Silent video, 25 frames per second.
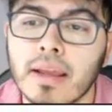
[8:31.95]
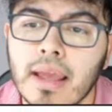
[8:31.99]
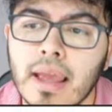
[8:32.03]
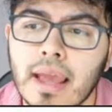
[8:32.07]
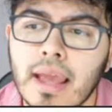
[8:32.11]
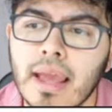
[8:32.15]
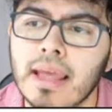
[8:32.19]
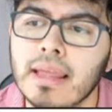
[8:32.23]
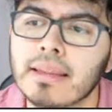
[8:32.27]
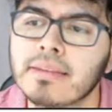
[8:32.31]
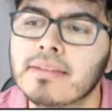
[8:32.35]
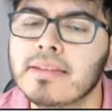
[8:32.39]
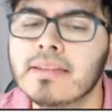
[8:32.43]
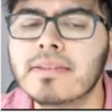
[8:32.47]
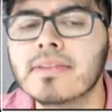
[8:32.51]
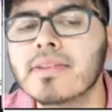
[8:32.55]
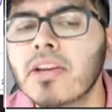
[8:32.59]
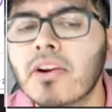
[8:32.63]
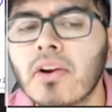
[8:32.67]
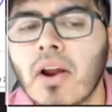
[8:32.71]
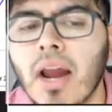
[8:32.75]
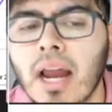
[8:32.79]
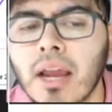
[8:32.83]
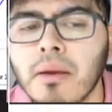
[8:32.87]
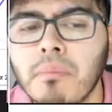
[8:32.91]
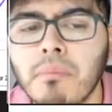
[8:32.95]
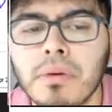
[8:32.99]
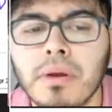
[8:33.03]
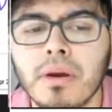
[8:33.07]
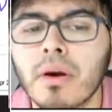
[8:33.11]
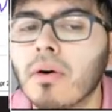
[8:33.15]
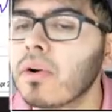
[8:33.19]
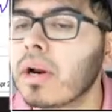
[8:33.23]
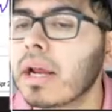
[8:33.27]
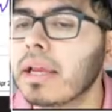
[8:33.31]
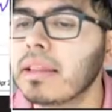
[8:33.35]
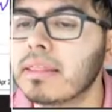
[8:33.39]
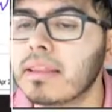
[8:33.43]
And since their I P
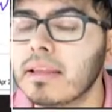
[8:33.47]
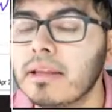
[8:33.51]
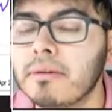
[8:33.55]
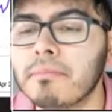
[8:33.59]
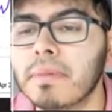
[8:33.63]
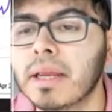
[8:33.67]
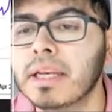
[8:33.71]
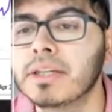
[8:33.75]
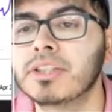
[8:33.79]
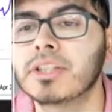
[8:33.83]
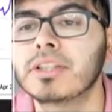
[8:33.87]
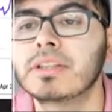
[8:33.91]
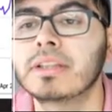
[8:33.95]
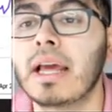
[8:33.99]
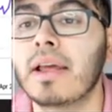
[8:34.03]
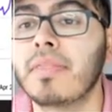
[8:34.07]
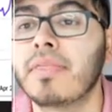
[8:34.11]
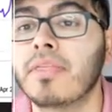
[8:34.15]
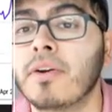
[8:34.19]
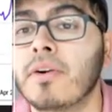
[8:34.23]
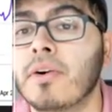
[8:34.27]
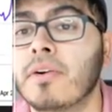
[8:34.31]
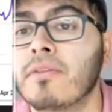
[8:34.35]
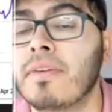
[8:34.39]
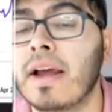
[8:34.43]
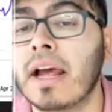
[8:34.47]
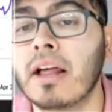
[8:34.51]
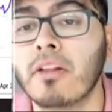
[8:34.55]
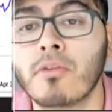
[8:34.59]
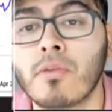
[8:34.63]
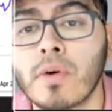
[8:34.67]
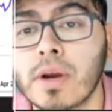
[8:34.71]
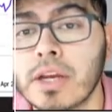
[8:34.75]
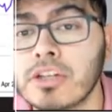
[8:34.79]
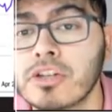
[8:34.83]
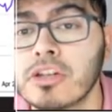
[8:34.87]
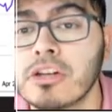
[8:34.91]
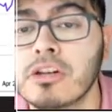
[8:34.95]
O'd, I did mention that their
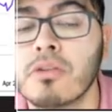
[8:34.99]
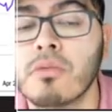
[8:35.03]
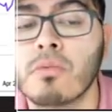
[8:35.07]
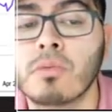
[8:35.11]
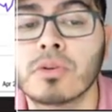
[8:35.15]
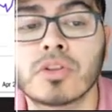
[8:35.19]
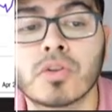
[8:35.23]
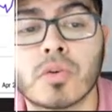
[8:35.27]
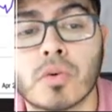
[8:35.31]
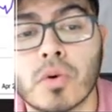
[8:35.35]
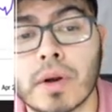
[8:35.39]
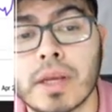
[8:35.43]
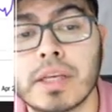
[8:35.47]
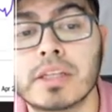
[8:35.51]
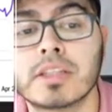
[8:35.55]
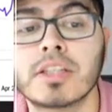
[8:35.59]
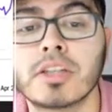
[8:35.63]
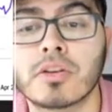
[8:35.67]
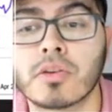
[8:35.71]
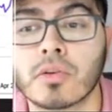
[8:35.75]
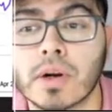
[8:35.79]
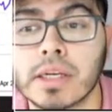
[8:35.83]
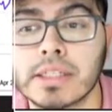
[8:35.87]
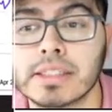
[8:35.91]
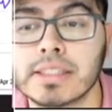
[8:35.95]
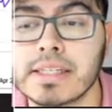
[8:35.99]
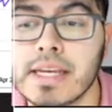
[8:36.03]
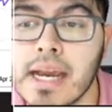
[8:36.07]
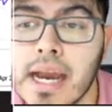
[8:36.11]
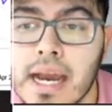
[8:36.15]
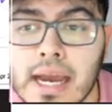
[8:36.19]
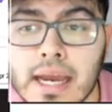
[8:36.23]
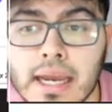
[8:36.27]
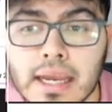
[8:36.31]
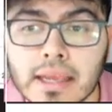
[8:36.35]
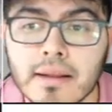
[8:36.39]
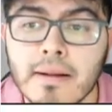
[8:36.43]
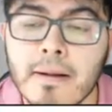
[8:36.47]
valuation was crazy, crazy
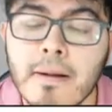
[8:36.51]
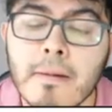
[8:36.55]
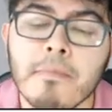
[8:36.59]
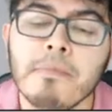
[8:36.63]
high.